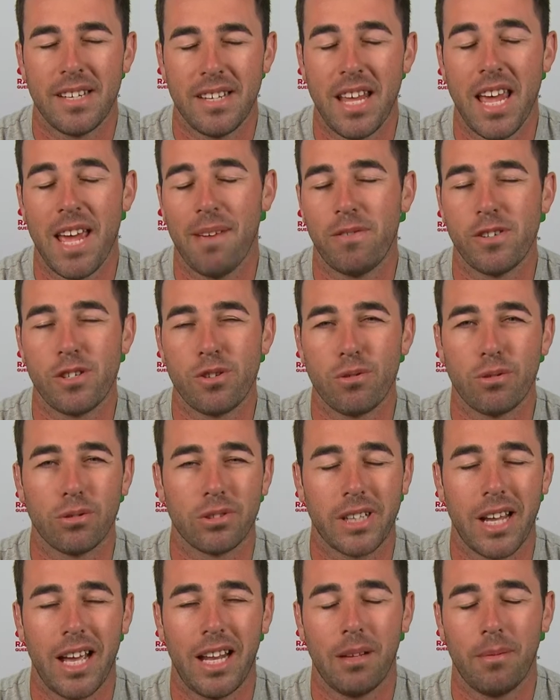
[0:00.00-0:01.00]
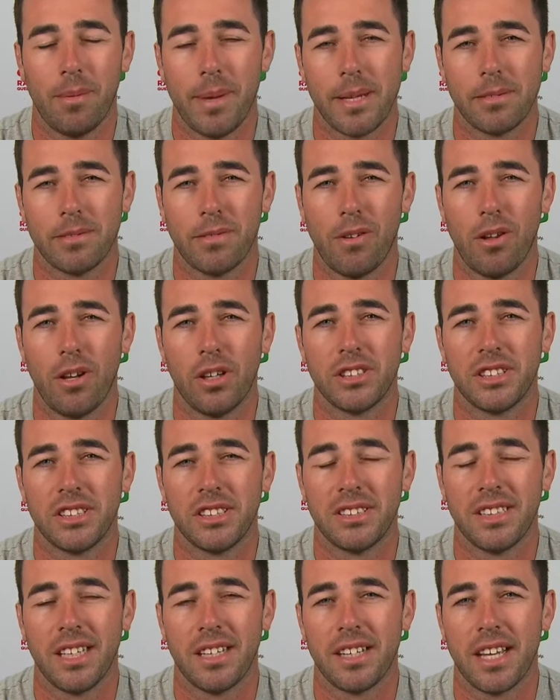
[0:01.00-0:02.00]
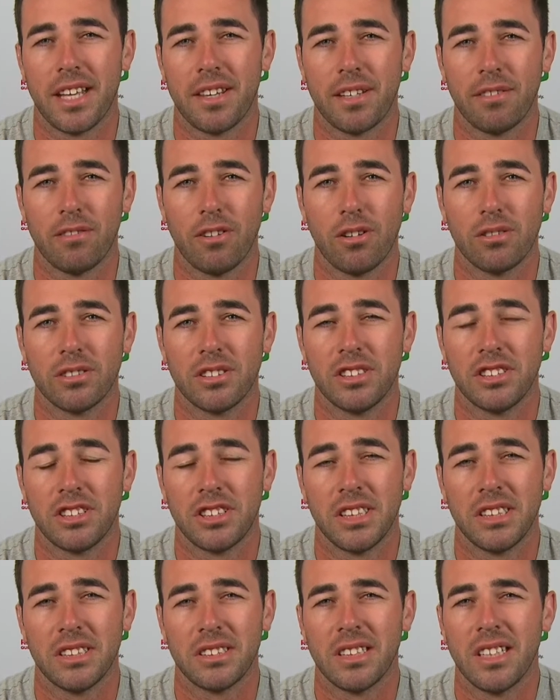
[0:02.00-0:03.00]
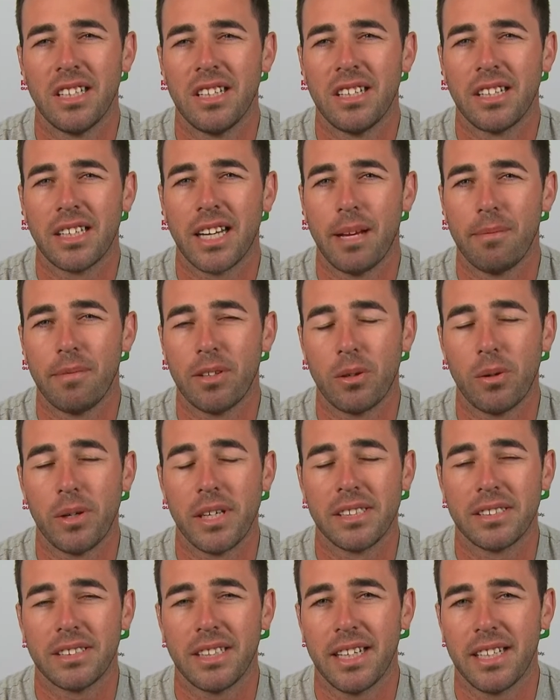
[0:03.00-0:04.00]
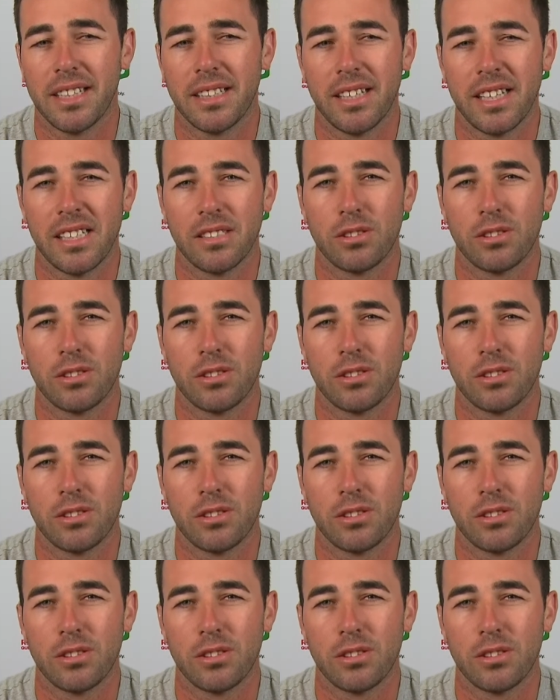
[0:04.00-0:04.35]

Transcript: Yeah, for sure. Scarlet Babe's flying. She's done nothing wrong since she's come to Queensland, and